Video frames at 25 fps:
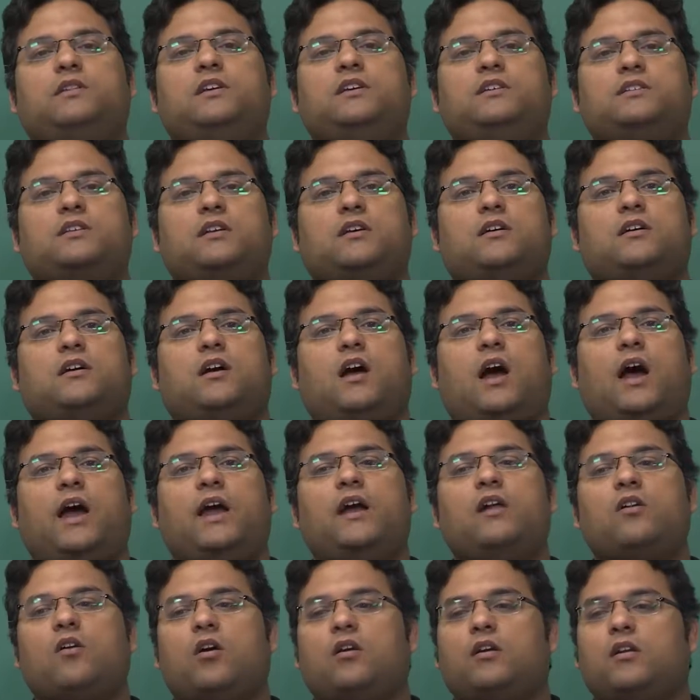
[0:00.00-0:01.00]
these
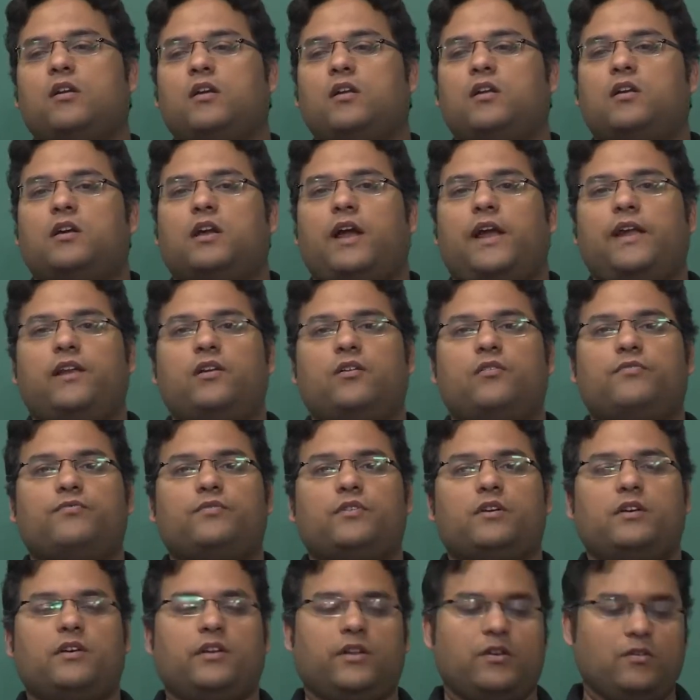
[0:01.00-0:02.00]
higher order kind of
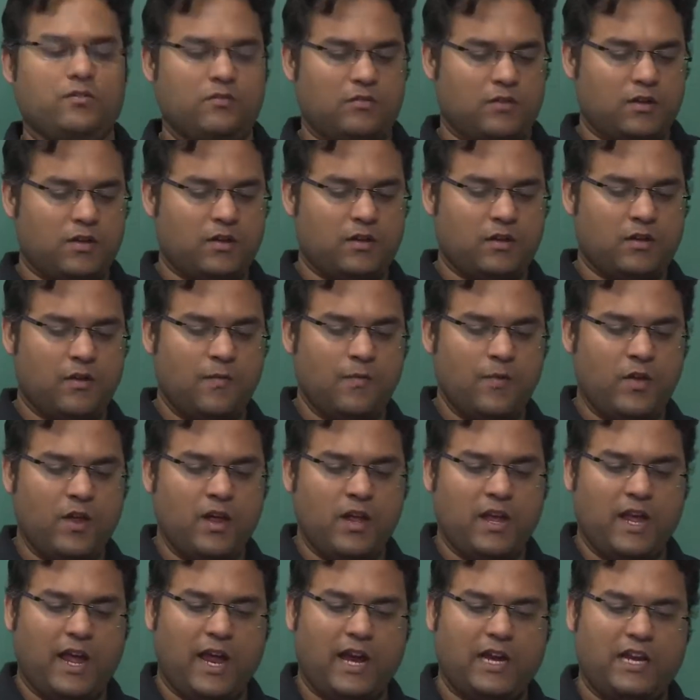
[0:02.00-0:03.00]

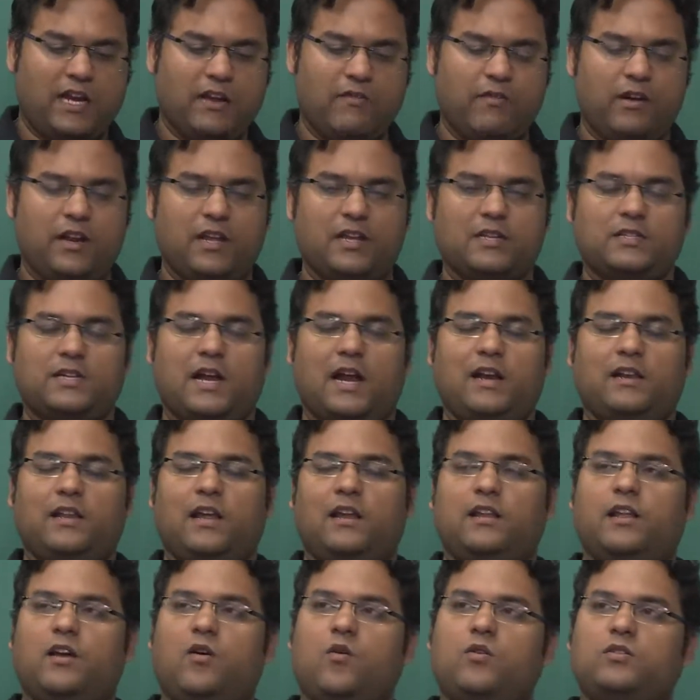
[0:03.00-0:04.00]
activities, and
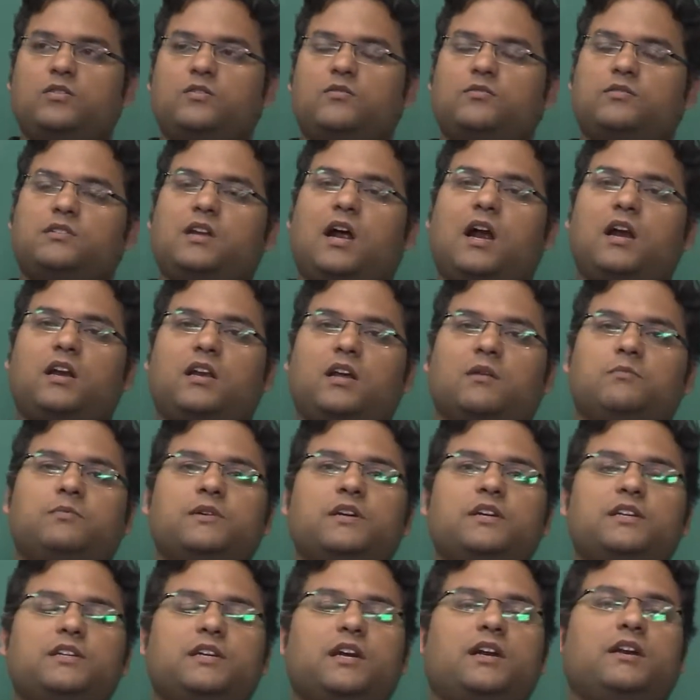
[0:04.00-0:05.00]
they also start
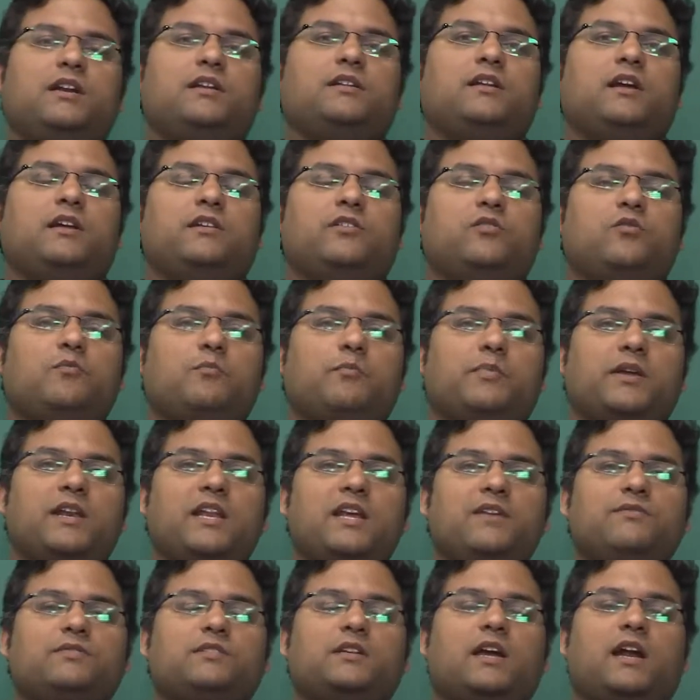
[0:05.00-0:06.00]
appreciating that
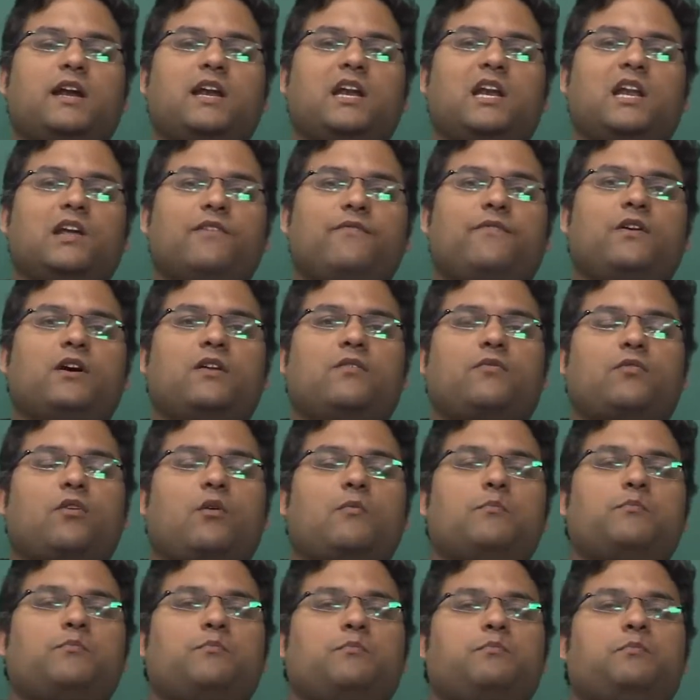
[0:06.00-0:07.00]
beliefs can differ
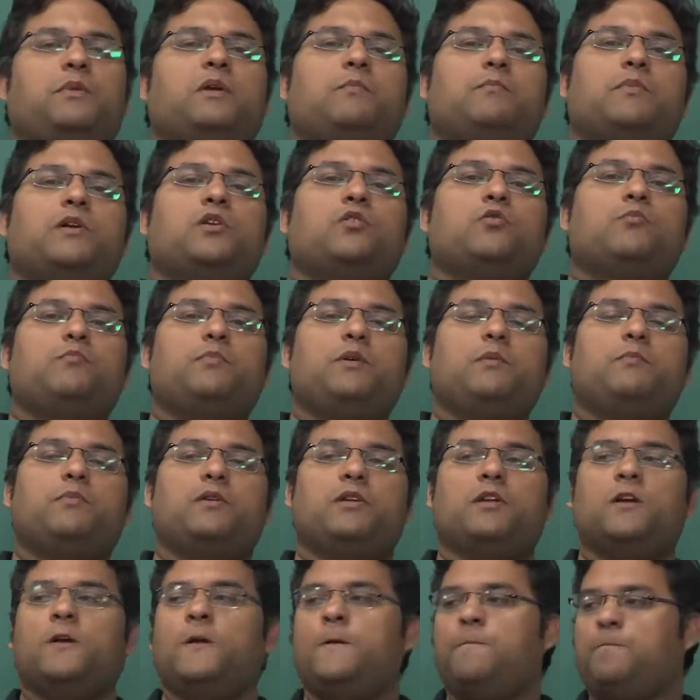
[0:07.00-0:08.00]
from people to
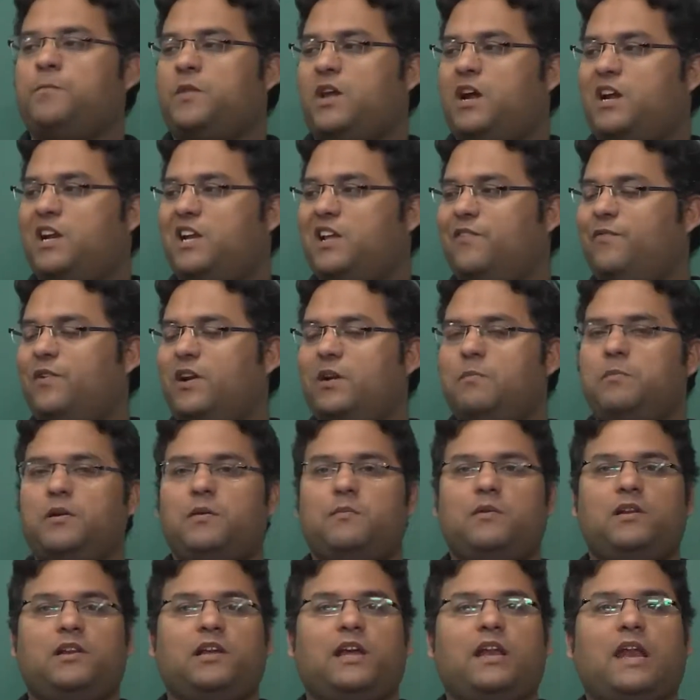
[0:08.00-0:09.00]
people. Different
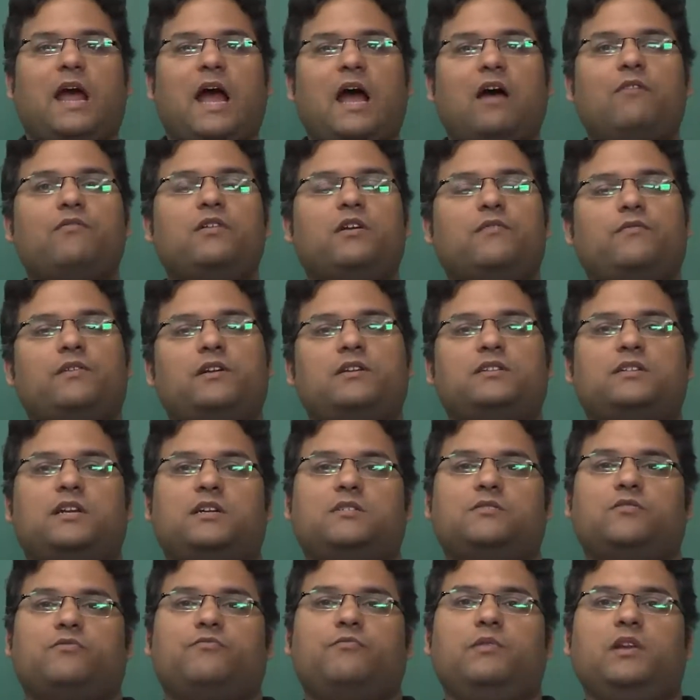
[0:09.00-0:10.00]
people can have different
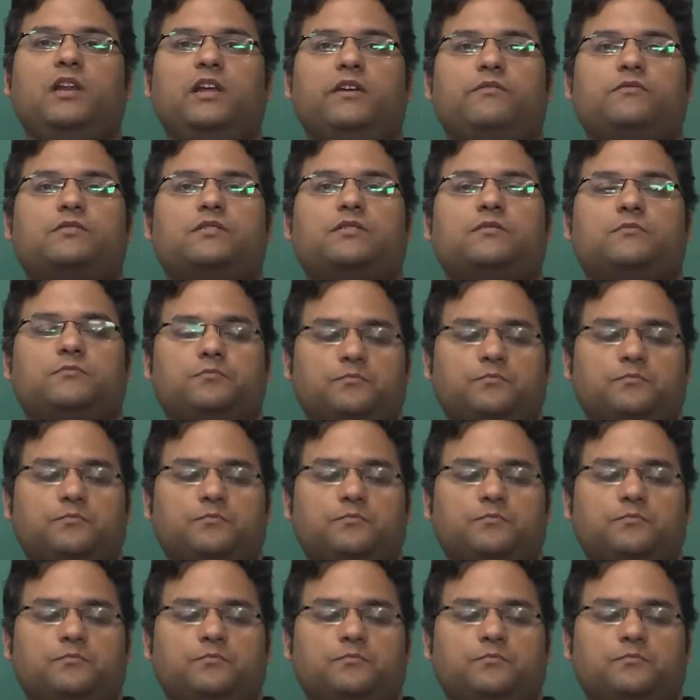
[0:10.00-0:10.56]
sets of beliefs.